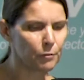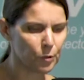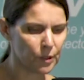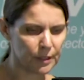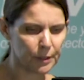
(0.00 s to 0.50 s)

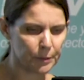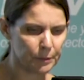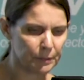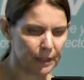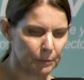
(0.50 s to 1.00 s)
for it,
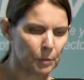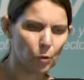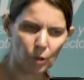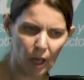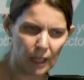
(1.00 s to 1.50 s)
you're
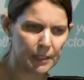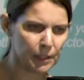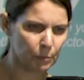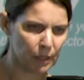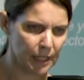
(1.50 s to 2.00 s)
more likely to
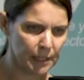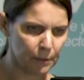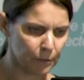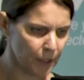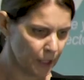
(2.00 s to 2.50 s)
complete
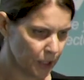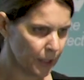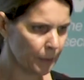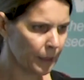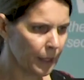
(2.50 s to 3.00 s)
it and finish it.